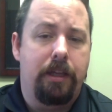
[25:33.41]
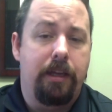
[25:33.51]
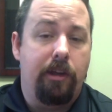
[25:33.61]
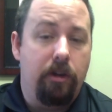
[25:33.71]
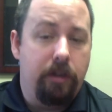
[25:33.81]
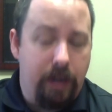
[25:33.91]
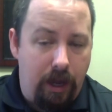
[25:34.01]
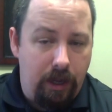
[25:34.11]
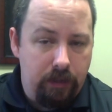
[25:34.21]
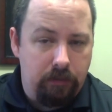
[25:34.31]
He could
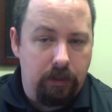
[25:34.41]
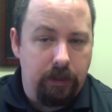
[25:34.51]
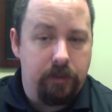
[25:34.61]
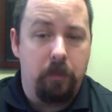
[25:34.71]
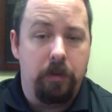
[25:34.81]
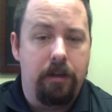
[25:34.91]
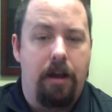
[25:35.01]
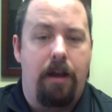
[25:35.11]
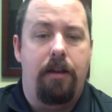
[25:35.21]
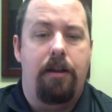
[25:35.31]
not, or at least would
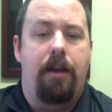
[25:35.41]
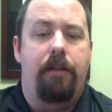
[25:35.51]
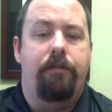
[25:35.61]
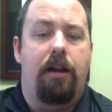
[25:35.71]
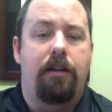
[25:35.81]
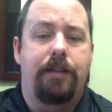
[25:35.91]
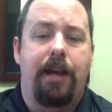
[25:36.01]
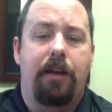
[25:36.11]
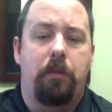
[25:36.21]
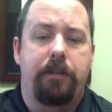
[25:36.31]
not, have
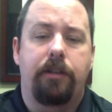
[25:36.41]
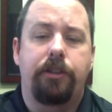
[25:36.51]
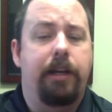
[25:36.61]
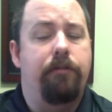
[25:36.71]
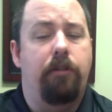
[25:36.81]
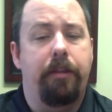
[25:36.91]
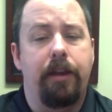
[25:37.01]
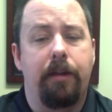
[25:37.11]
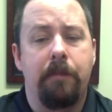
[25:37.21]
contact with such an evil thing.